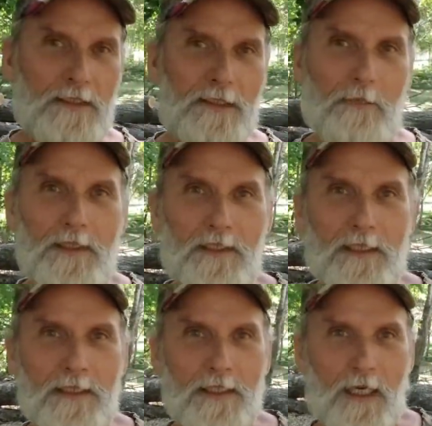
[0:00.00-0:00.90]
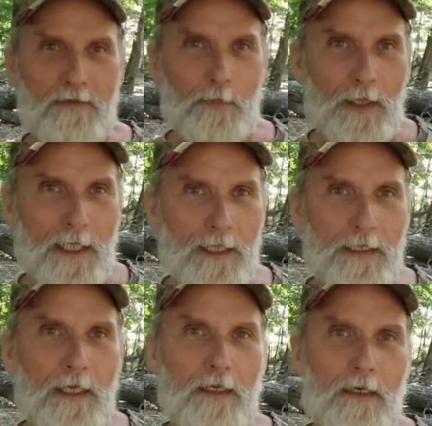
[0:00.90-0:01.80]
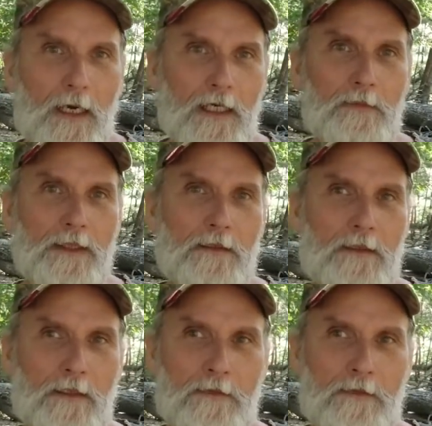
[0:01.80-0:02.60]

substance of the planet, carbon,